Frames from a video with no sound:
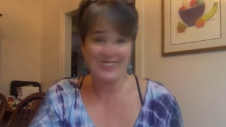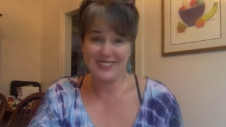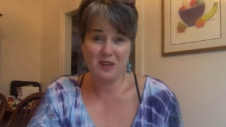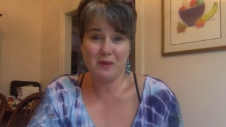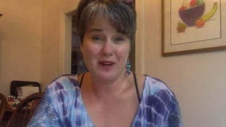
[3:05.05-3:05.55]

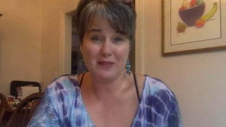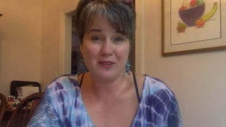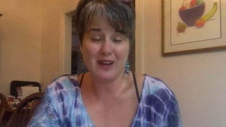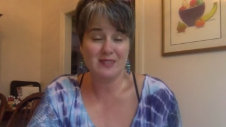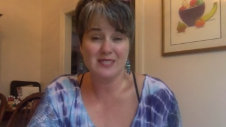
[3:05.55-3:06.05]
no one
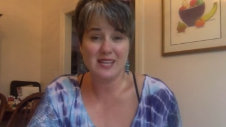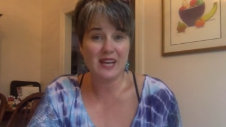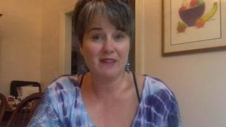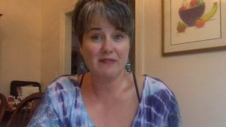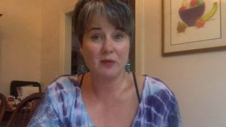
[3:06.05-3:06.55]
ever
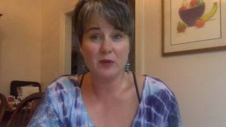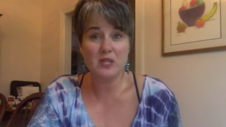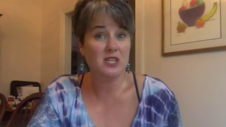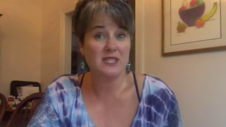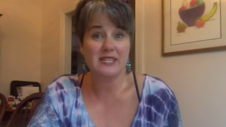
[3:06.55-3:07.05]
outside of that
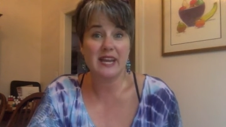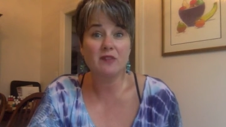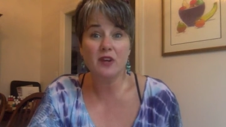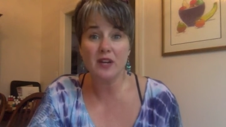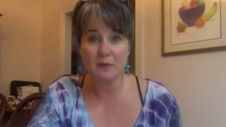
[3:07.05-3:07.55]
region is
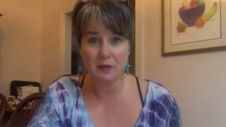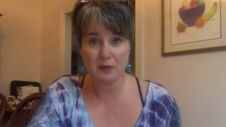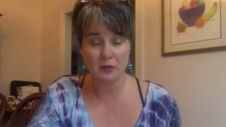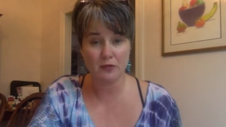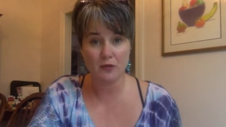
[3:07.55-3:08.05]
ever going to be
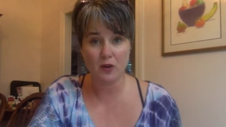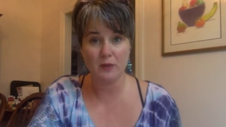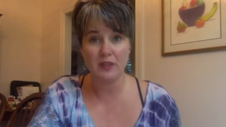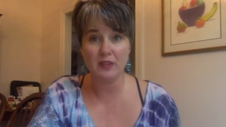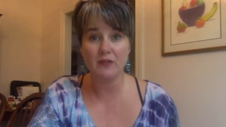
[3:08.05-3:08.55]
able to farm it.